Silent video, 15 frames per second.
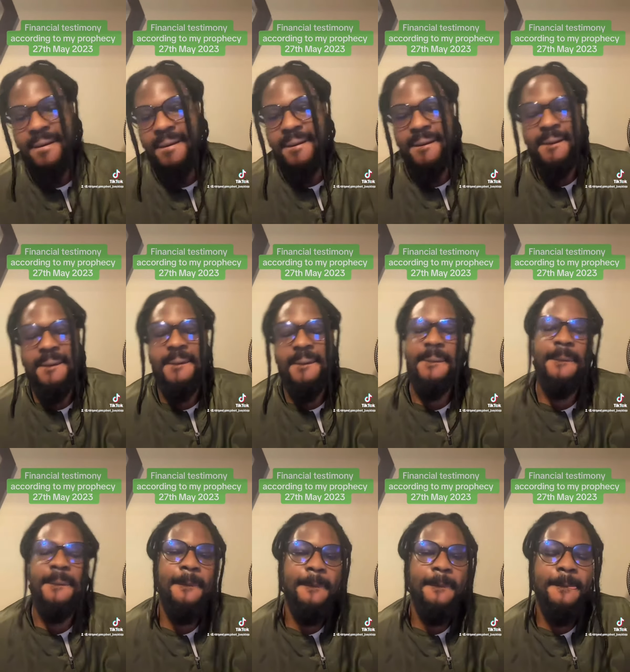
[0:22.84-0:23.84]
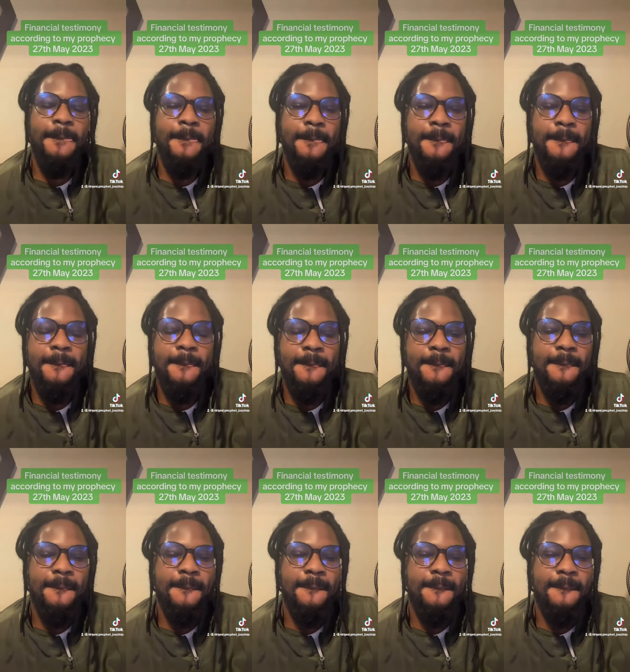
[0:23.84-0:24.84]

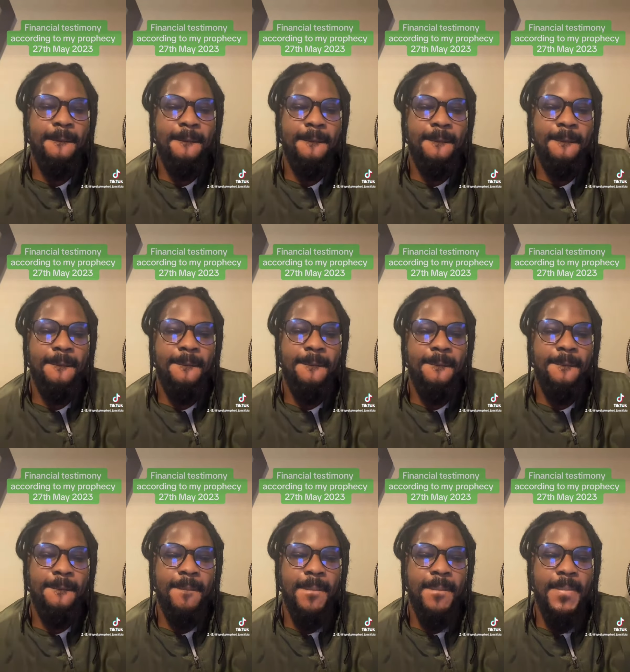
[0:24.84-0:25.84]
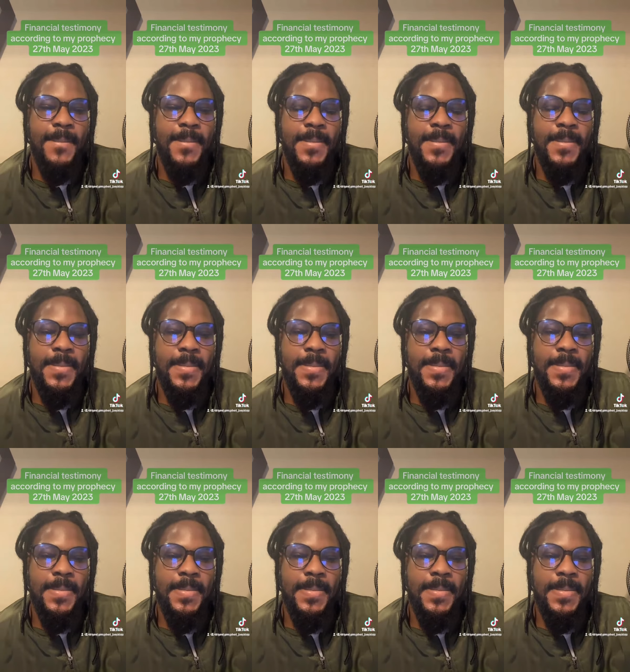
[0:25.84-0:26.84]

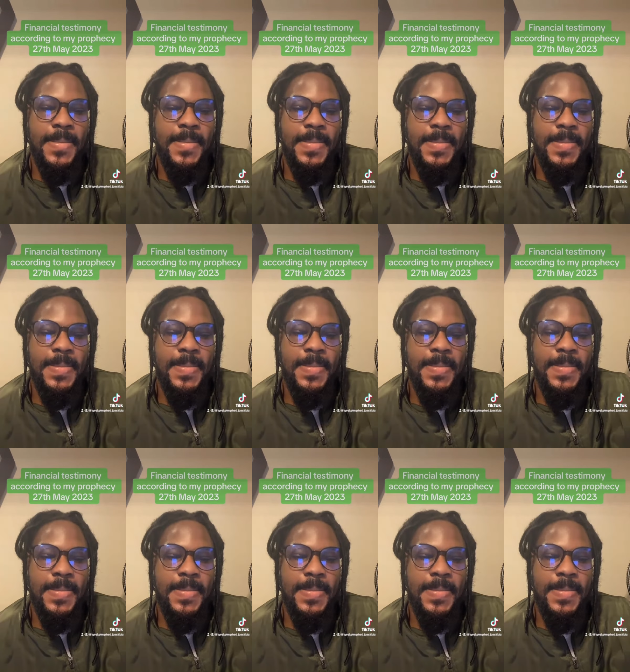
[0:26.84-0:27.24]
(no one is talking)